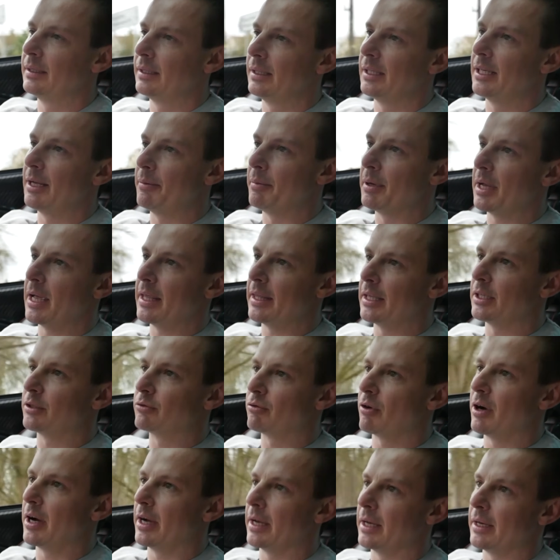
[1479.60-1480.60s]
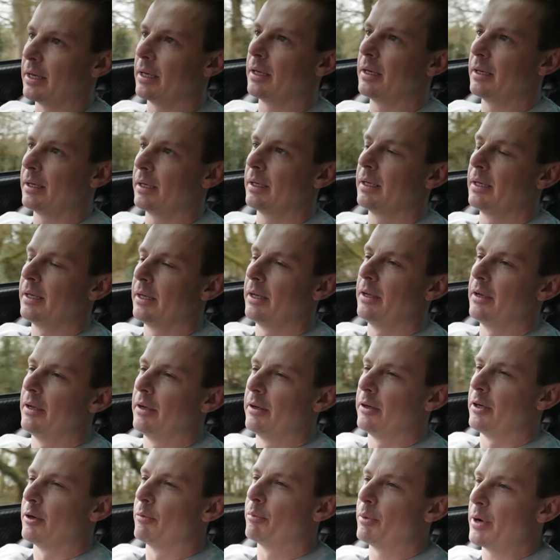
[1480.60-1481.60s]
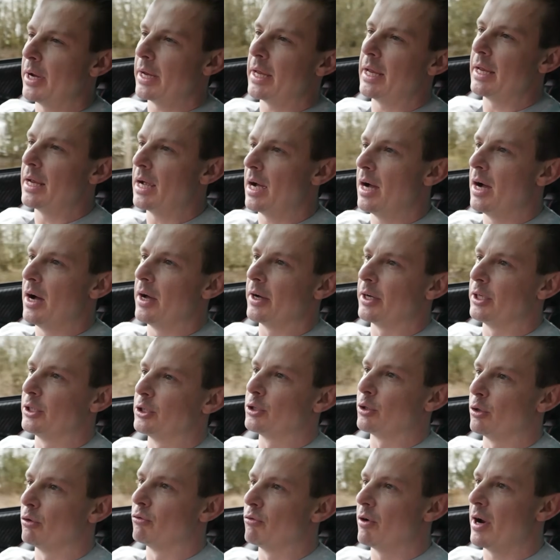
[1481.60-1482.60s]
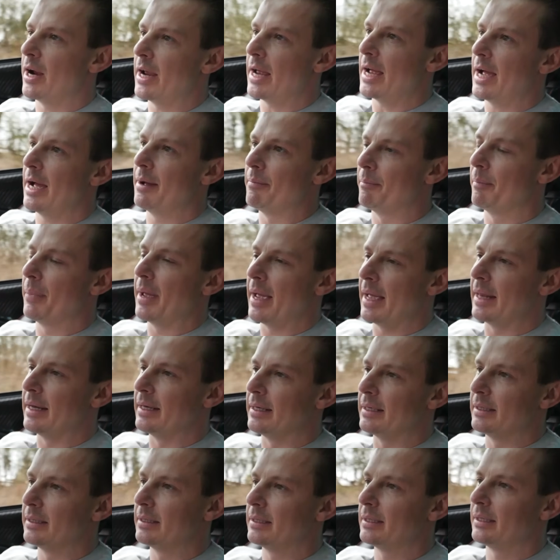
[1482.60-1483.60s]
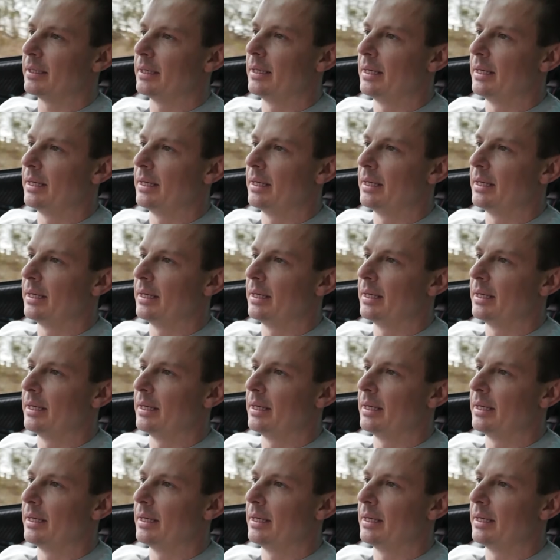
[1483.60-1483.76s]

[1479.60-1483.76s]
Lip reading: let me get this right. You're braking hard into a right-hand bend,